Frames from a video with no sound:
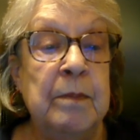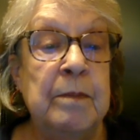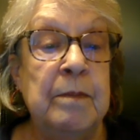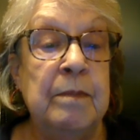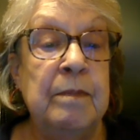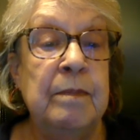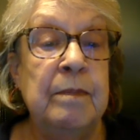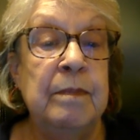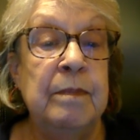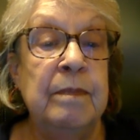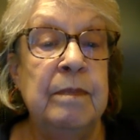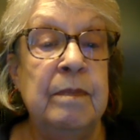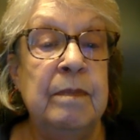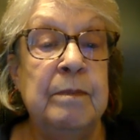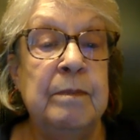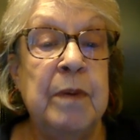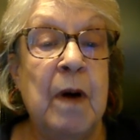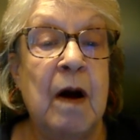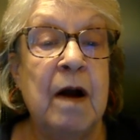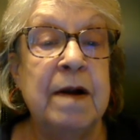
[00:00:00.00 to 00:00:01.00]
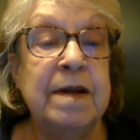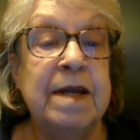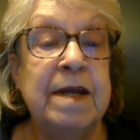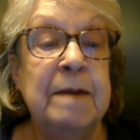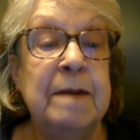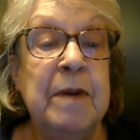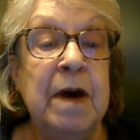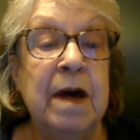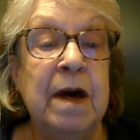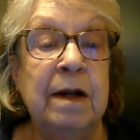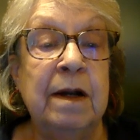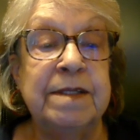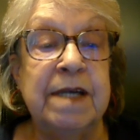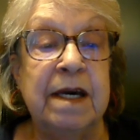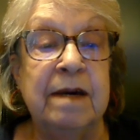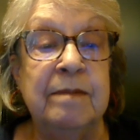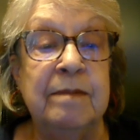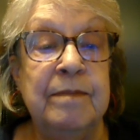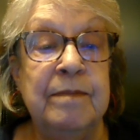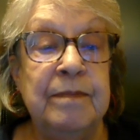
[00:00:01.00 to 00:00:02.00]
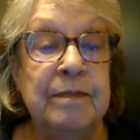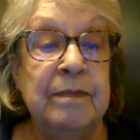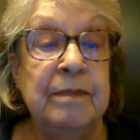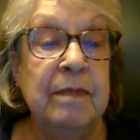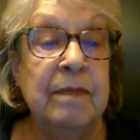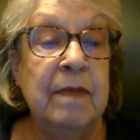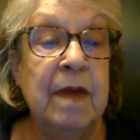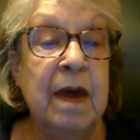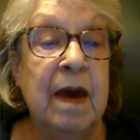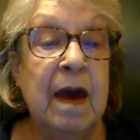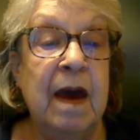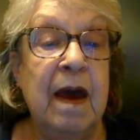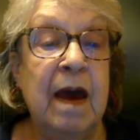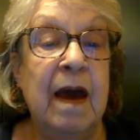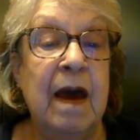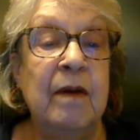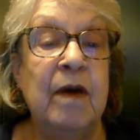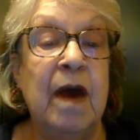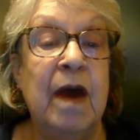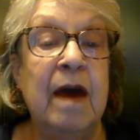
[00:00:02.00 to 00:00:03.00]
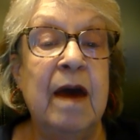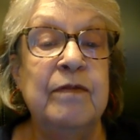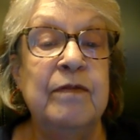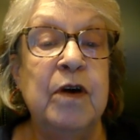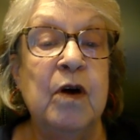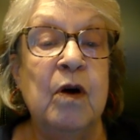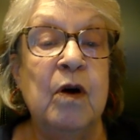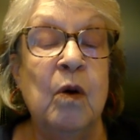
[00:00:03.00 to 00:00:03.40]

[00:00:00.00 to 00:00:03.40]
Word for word: Part D penalty. If you're waiting